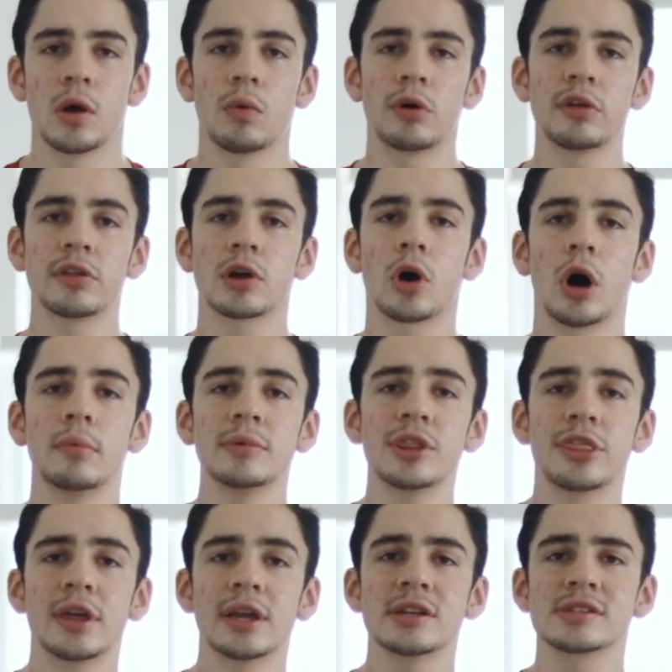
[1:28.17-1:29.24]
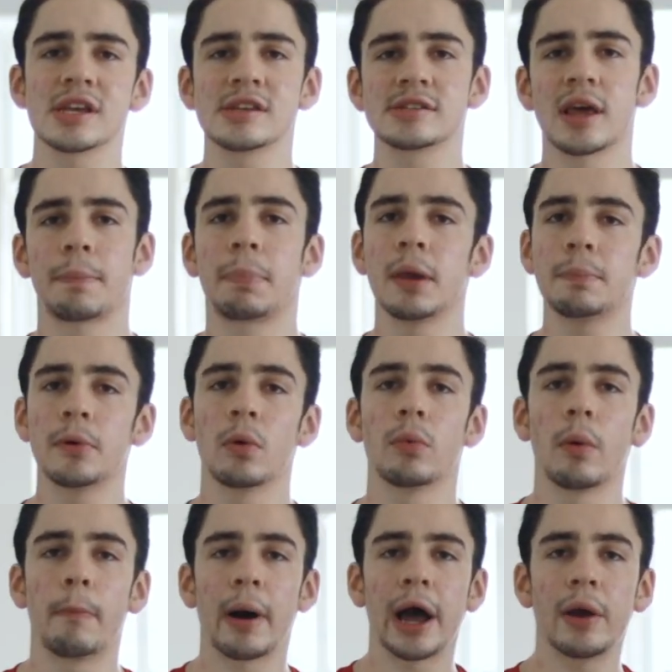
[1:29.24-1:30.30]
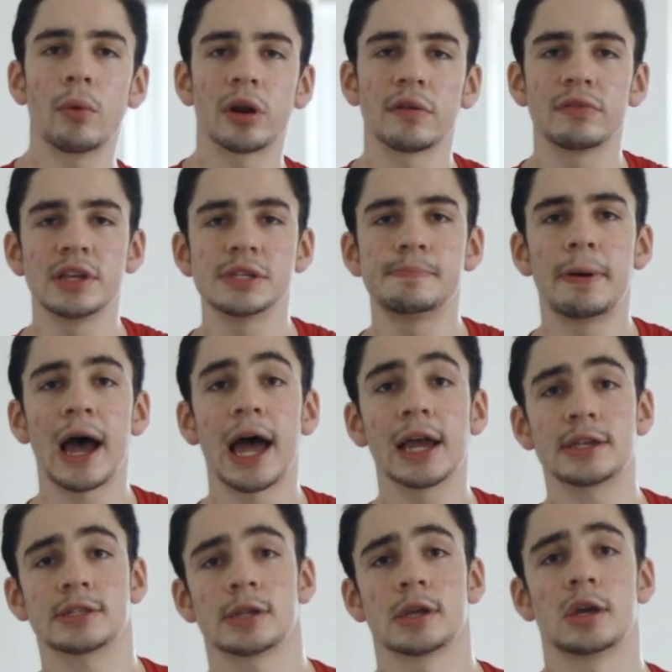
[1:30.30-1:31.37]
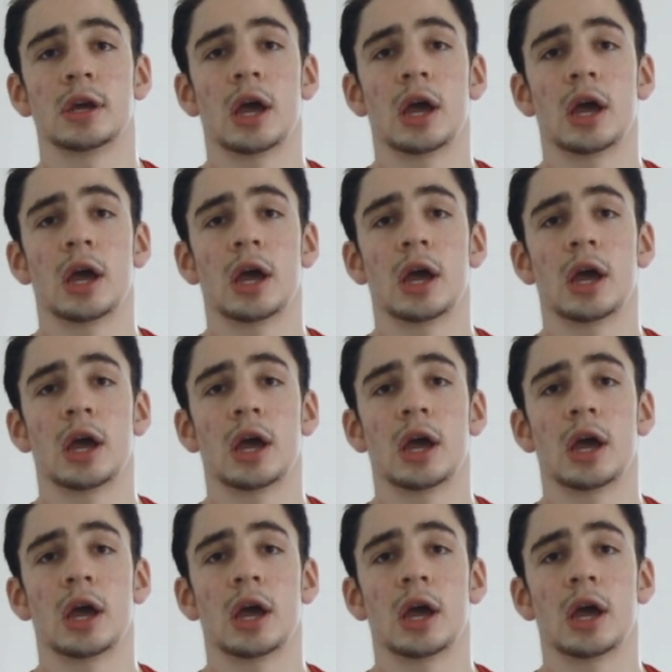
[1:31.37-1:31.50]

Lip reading: One of the common things is that people will buy one of these bags